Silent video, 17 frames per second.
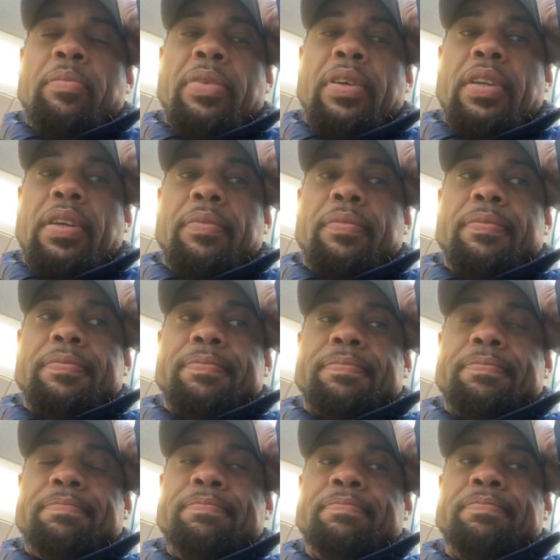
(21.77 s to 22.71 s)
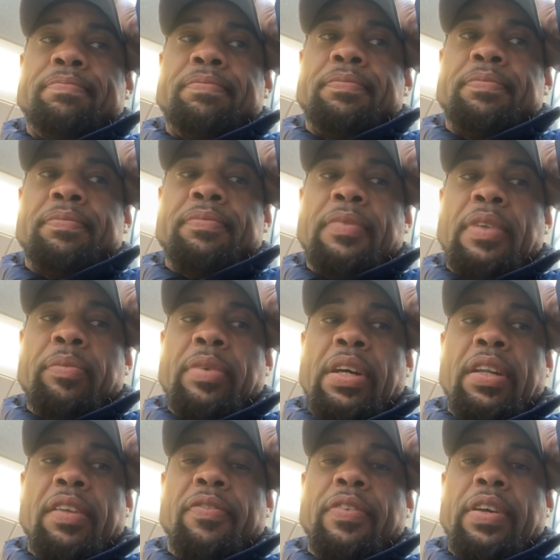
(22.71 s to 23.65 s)
but I'm
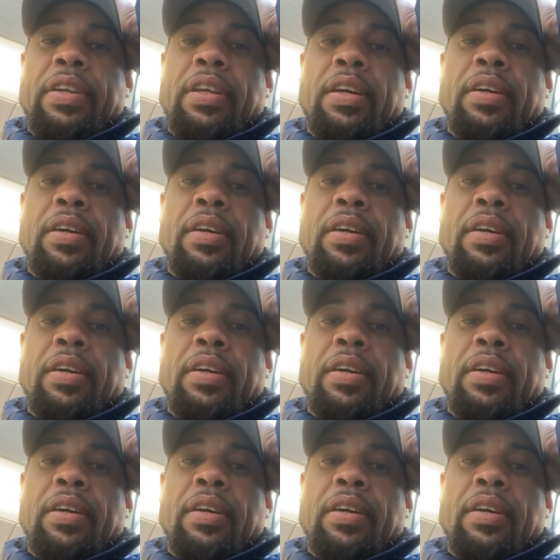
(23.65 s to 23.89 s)
kind of fed